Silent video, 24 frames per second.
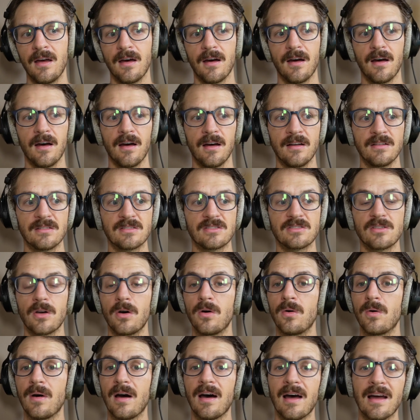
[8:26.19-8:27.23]
Uh,
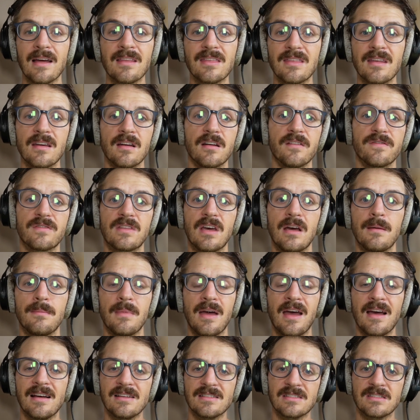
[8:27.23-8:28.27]
so I think of them
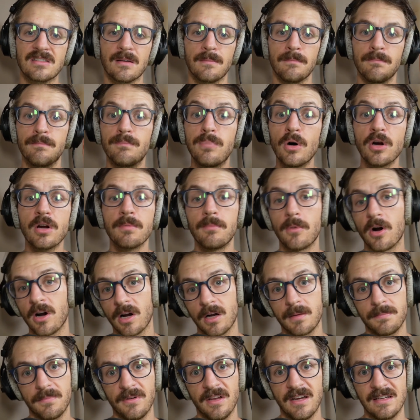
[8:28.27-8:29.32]
as
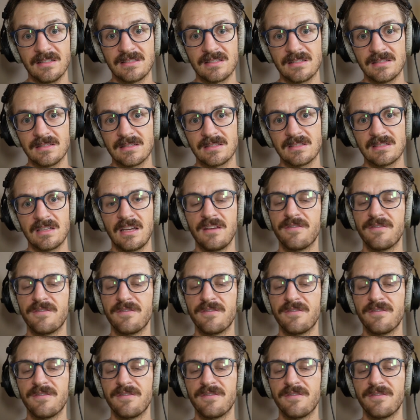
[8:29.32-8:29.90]
bookmark places.